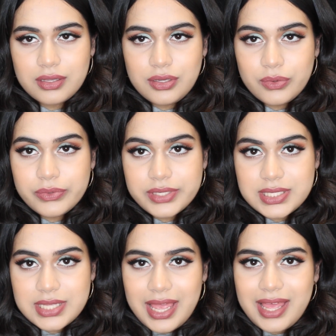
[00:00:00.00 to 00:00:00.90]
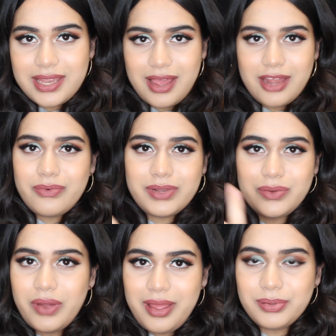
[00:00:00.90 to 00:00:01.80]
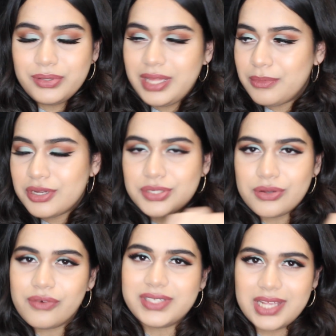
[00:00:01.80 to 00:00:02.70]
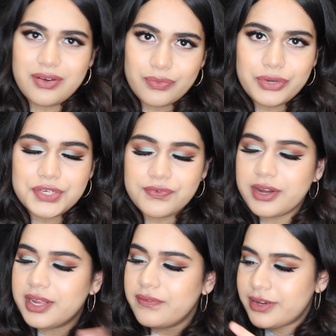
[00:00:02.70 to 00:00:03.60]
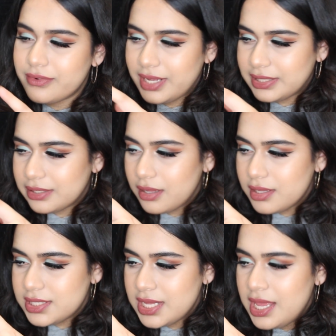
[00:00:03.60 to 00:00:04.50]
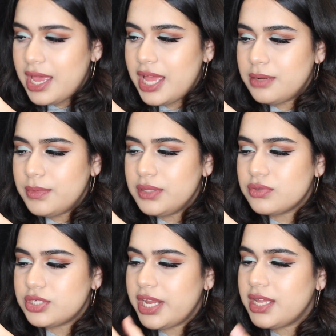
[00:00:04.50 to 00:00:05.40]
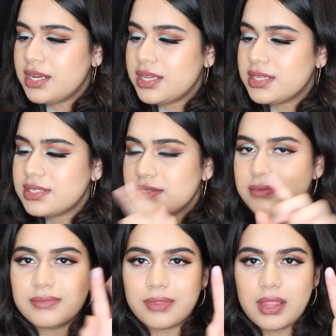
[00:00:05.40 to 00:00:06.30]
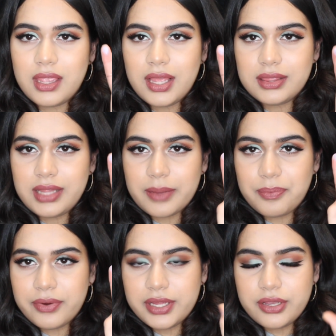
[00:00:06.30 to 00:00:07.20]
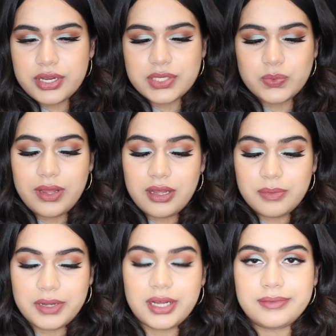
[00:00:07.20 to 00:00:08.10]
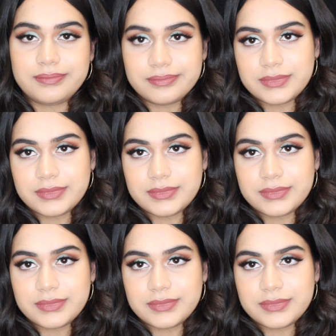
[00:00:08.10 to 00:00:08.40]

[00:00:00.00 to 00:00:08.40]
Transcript: use, and I don't really wear blue that much, so obviously I don't reach for it if I don't like the colours. And the middle shade is like pretty good as well, but